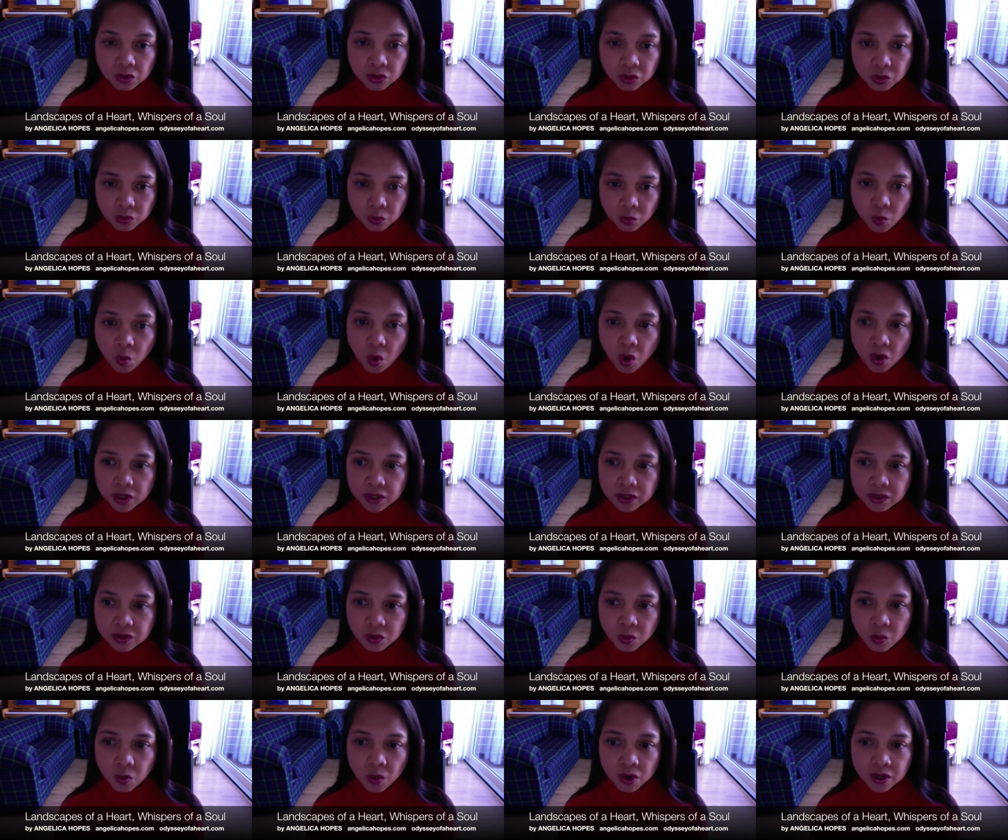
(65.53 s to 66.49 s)
to walking
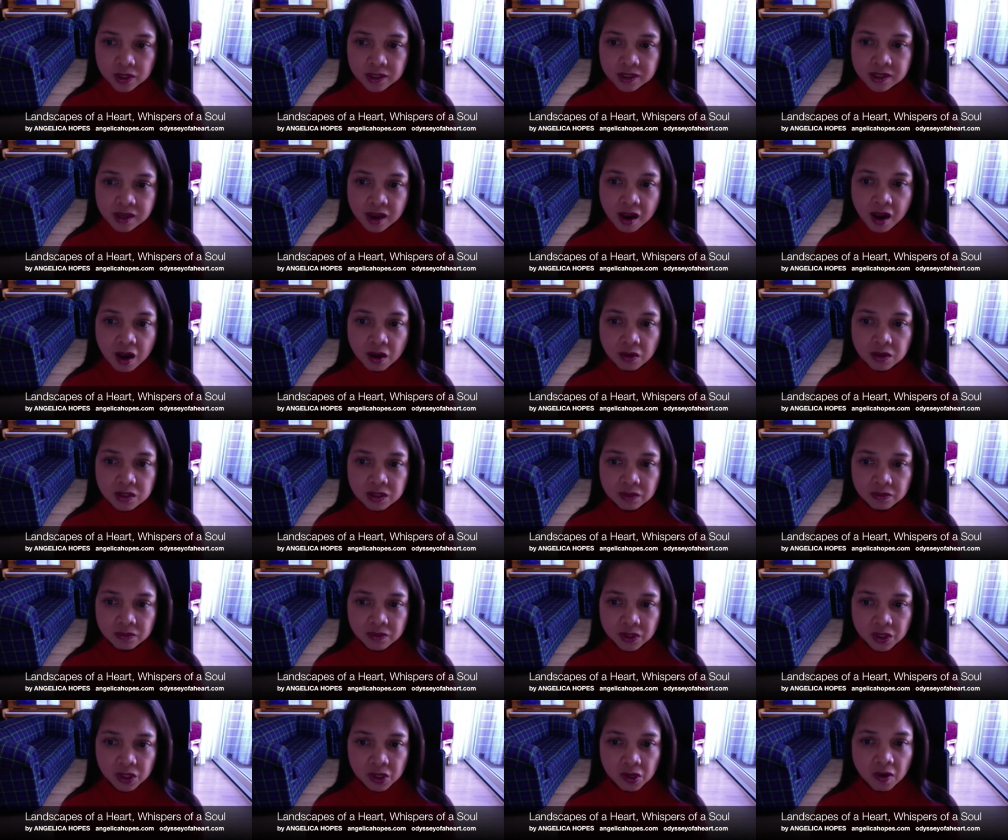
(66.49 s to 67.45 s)
towards the house
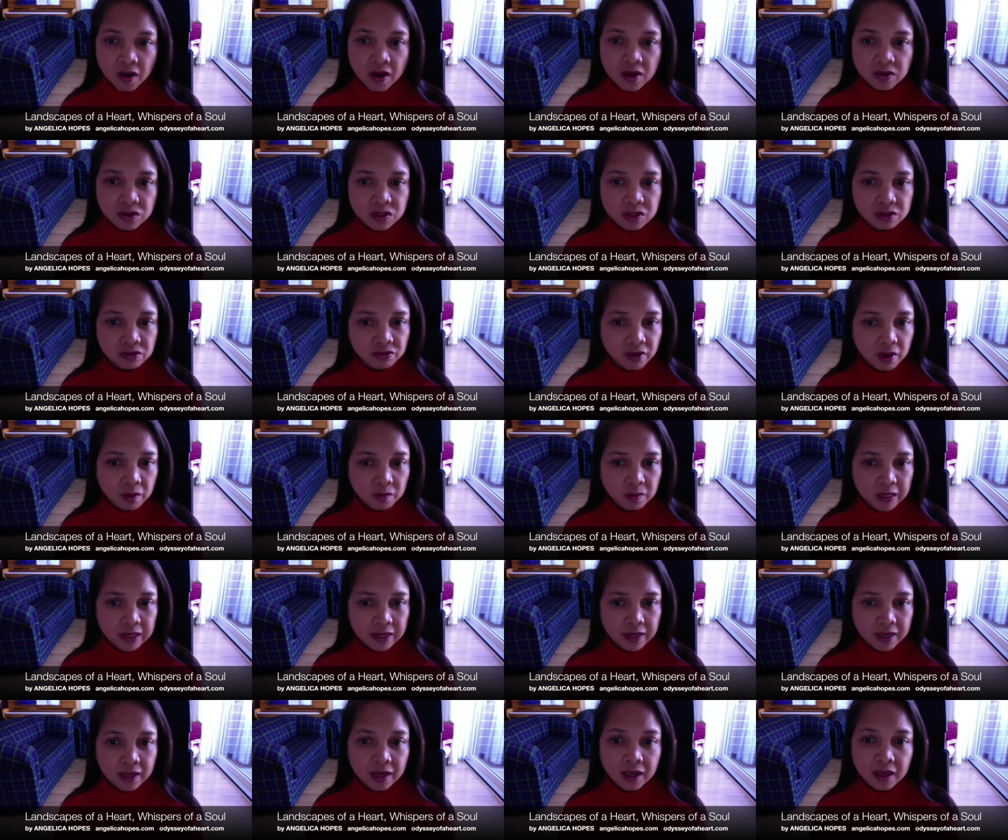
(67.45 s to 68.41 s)
of the Tyrannus
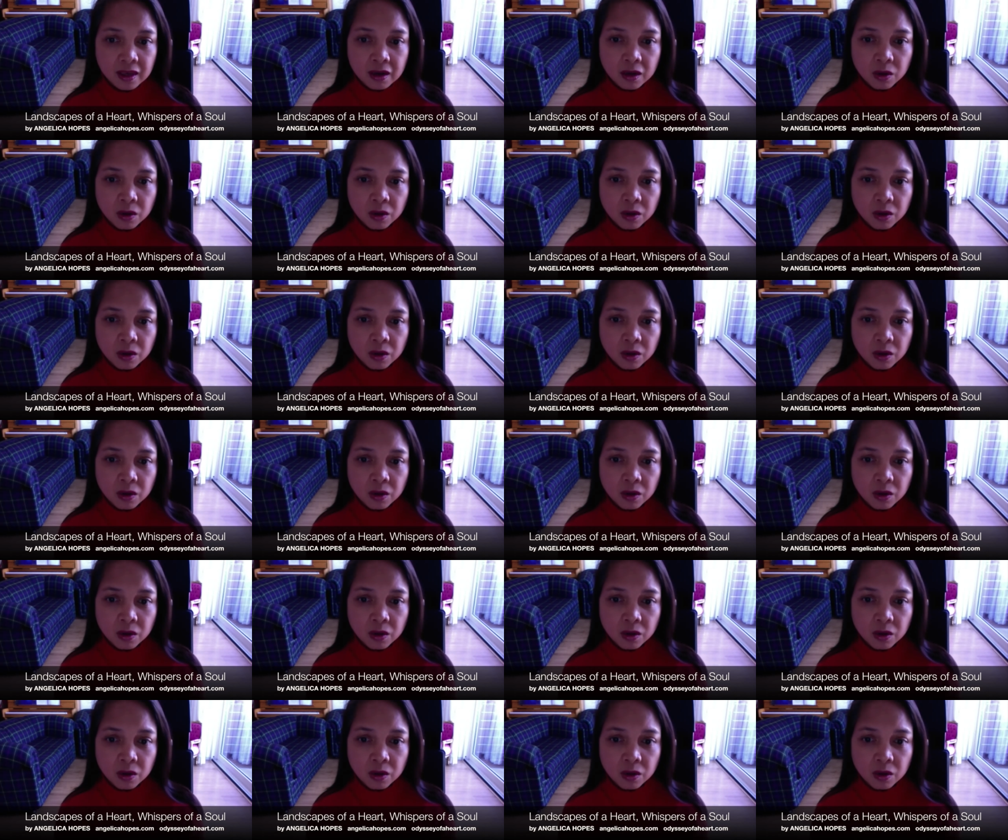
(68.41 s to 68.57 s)
family,